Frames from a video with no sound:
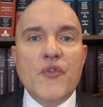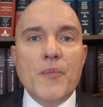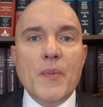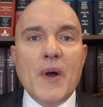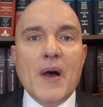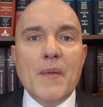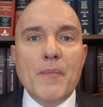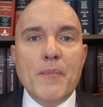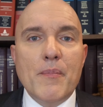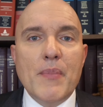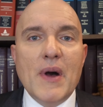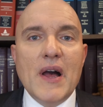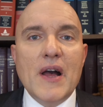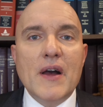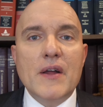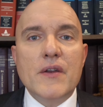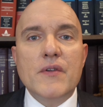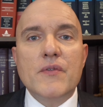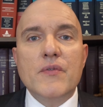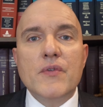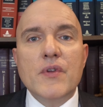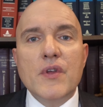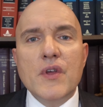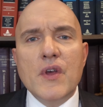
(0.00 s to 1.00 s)
about
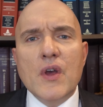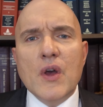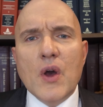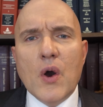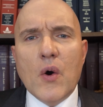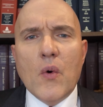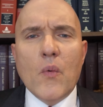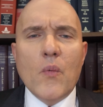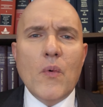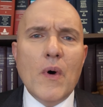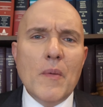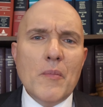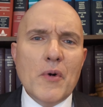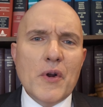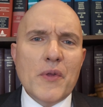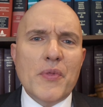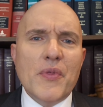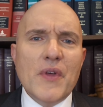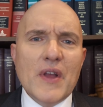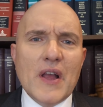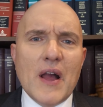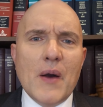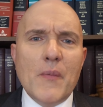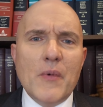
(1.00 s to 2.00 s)
bond. One more
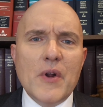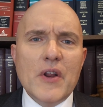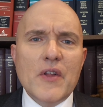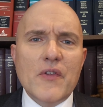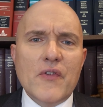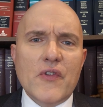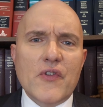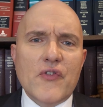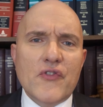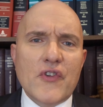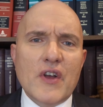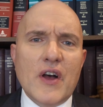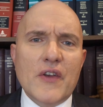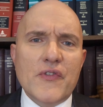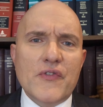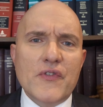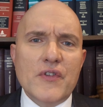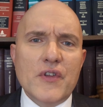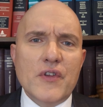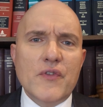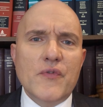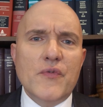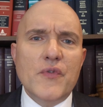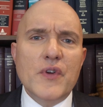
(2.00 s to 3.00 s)
thing I want to discuss
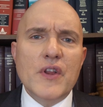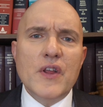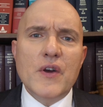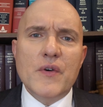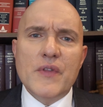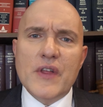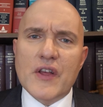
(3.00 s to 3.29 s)
in this video,